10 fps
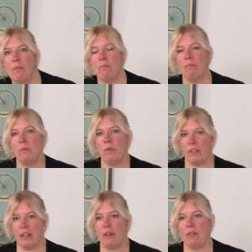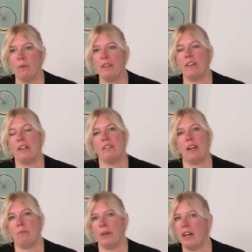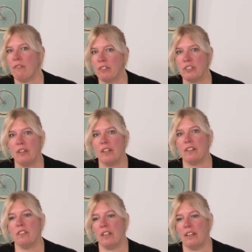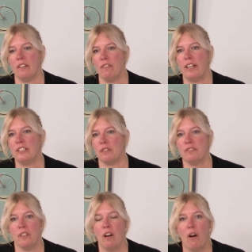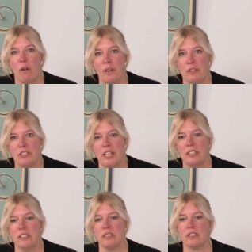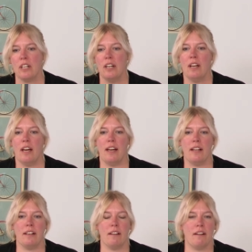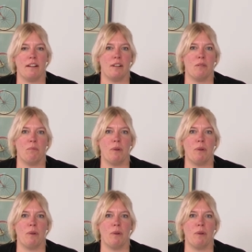moving along with it, that we have resilience in the face of all those changes. And we